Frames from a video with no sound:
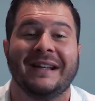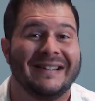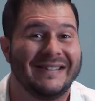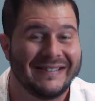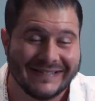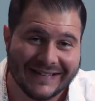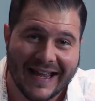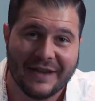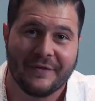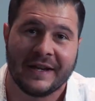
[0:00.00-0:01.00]

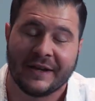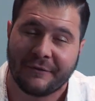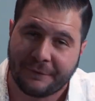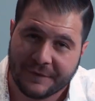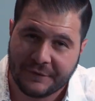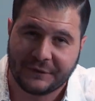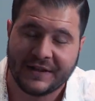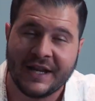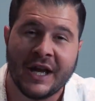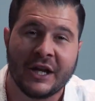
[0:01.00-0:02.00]
saving
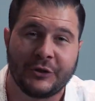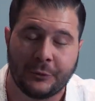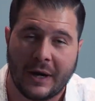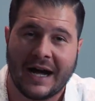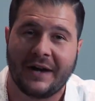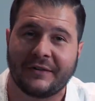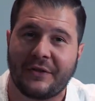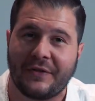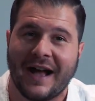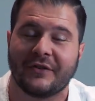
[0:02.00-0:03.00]
50 to
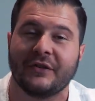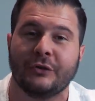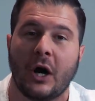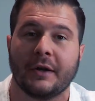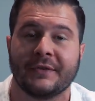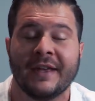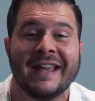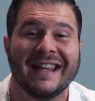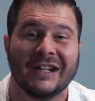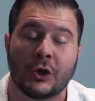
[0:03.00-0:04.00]
$100,000
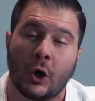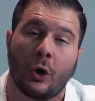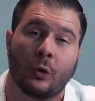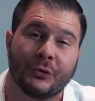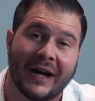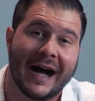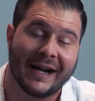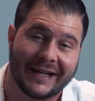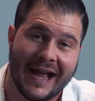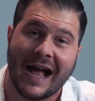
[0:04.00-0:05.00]
in cold
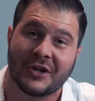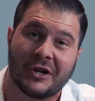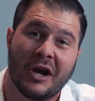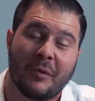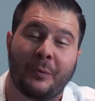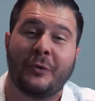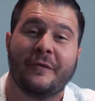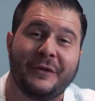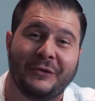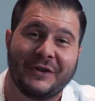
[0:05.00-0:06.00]
hard cash.
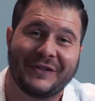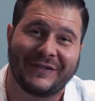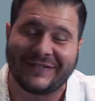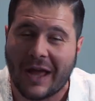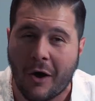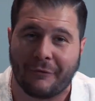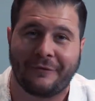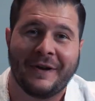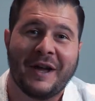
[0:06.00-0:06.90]
Prove it to yourself